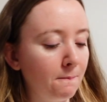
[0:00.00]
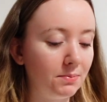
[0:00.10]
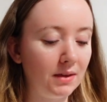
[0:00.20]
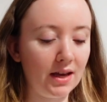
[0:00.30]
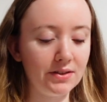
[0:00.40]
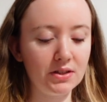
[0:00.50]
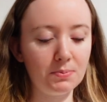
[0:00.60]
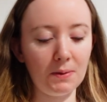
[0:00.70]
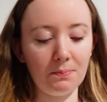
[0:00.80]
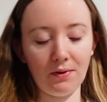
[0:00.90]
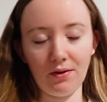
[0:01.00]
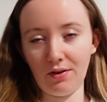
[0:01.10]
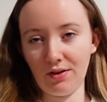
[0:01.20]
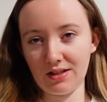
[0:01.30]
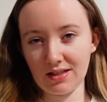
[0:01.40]
Something else is
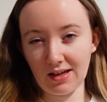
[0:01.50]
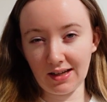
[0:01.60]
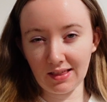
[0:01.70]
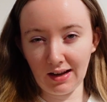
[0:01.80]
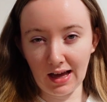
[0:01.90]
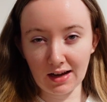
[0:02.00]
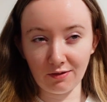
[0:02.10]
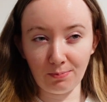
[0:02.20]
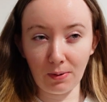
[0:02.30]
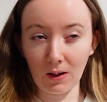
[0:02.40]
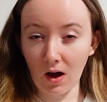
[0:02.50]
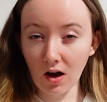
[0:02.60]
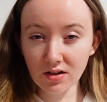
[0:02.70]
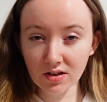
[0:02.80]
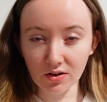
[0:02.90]
people dislike the lack of plot,